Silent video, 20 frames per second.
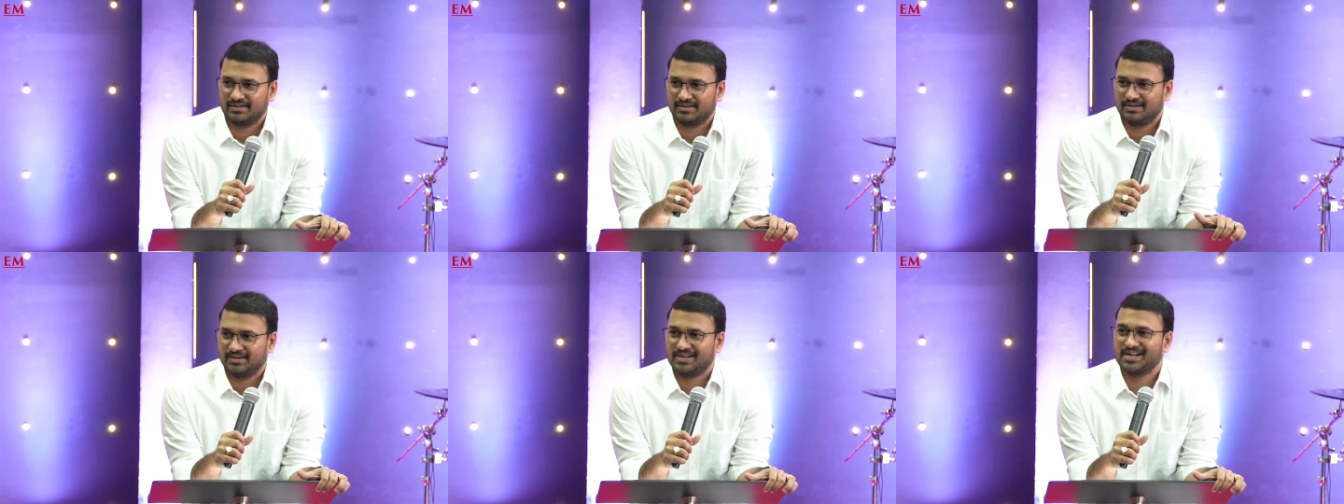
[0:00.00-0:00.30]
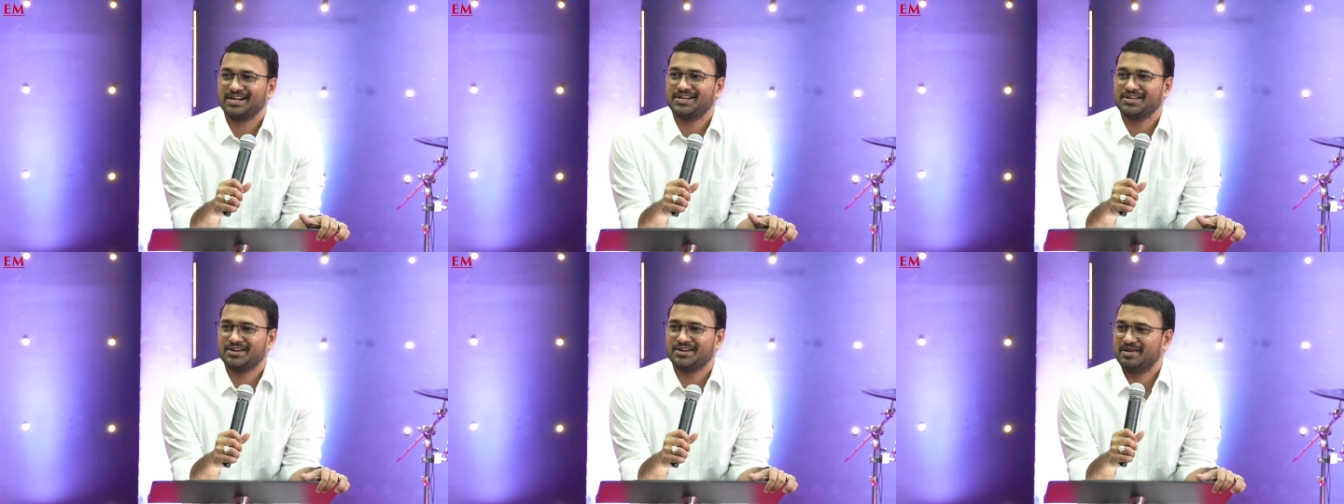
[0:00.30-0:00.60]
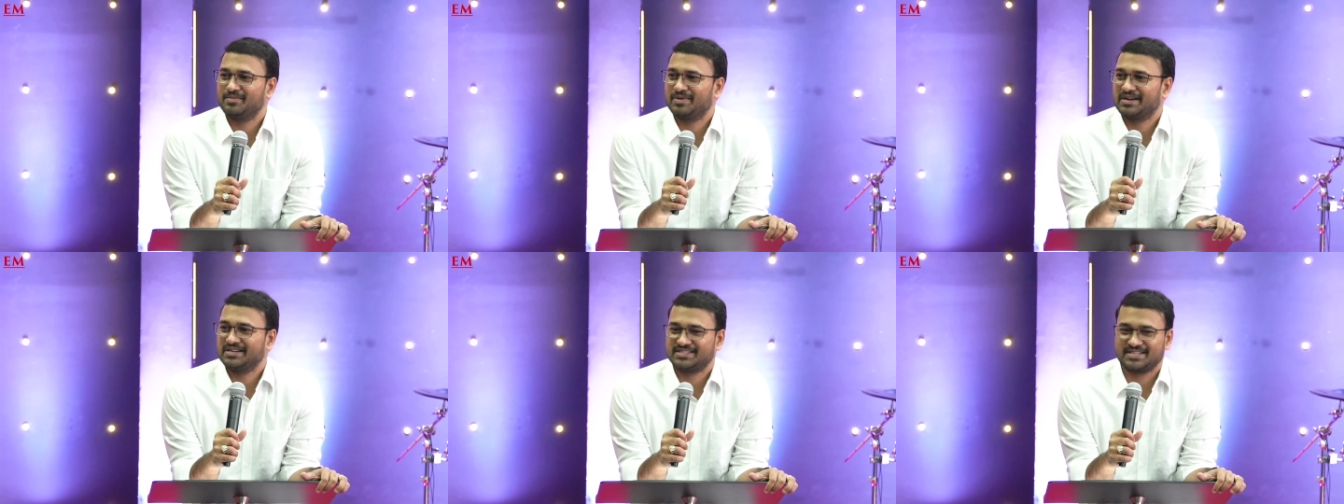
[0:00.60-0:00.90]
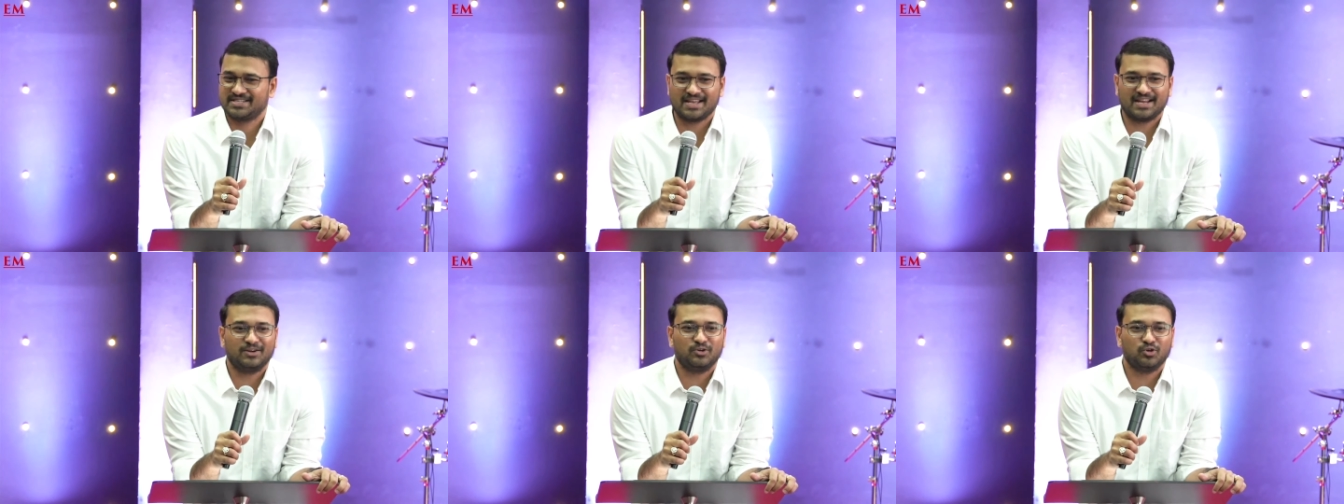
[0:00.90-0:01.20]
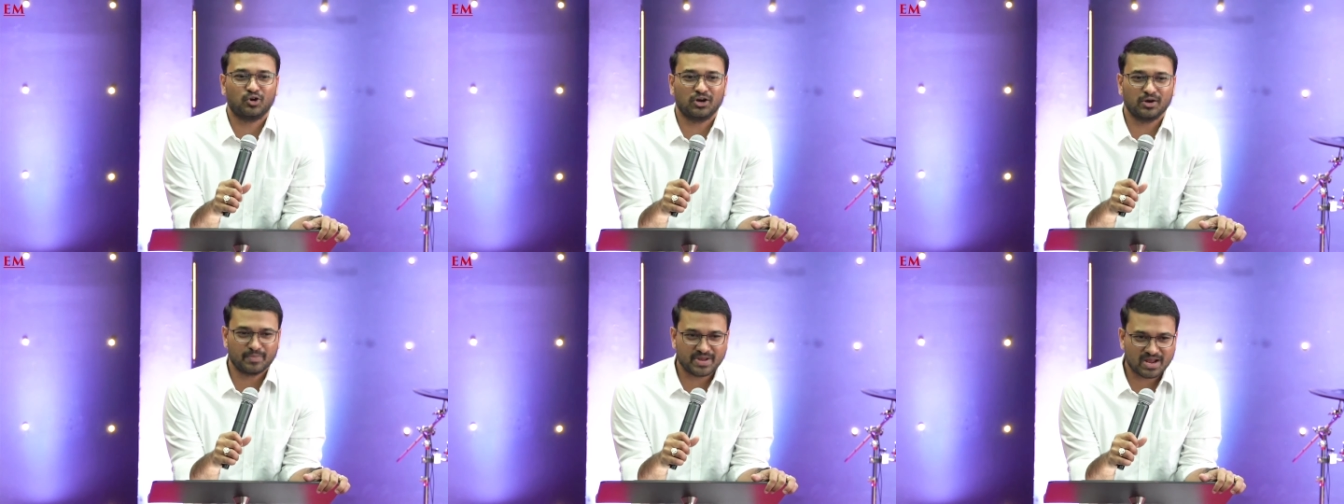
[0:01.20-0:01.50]
Turn to your neighbor and say,
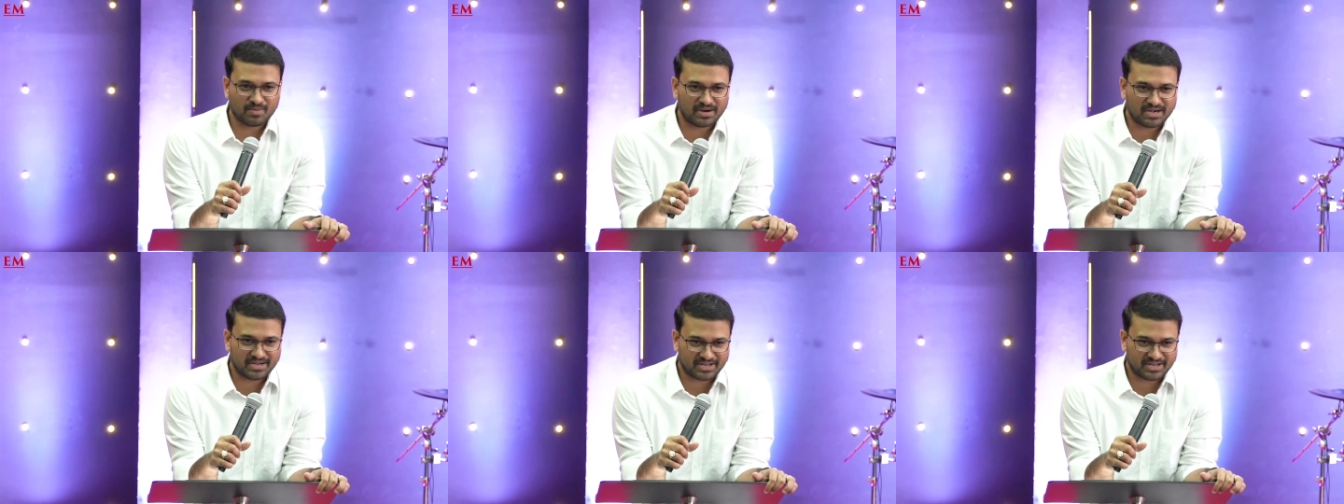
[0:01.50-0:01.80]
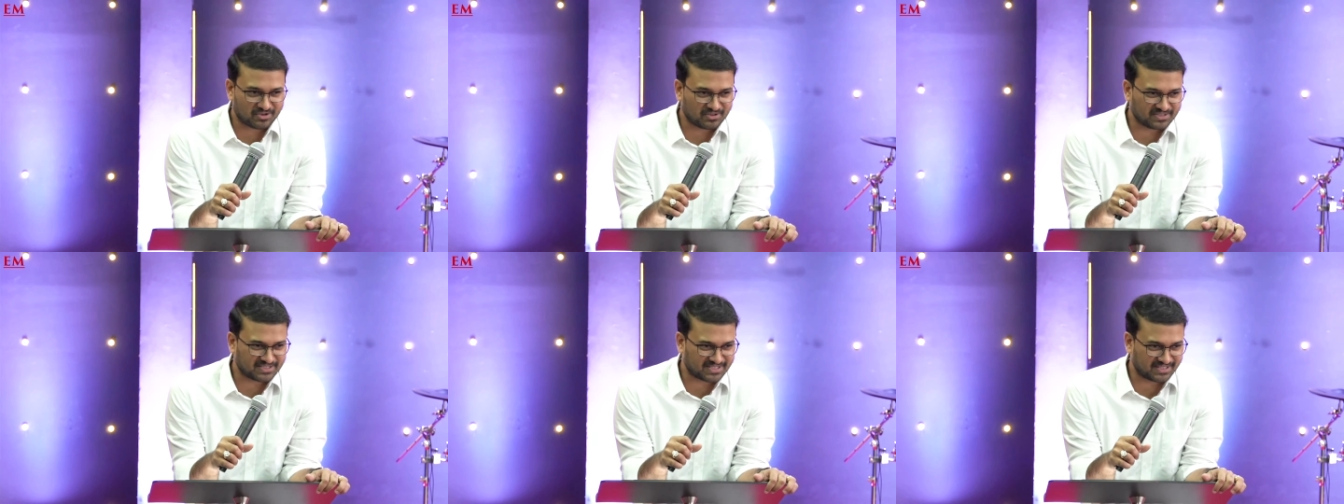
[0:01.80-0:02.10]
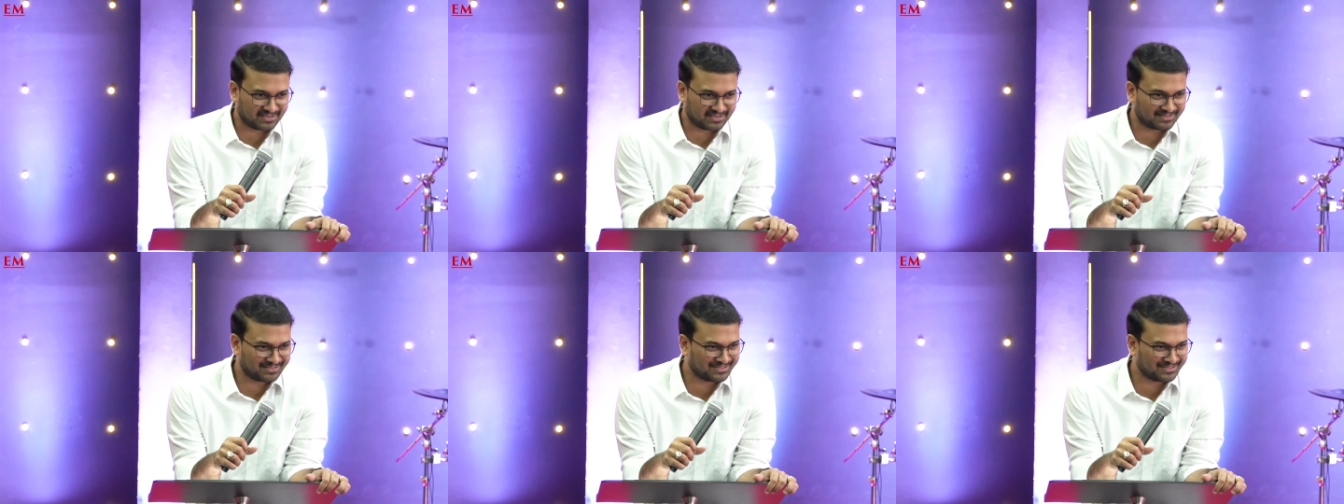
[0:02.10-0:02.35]
don't be a multi-cuisine.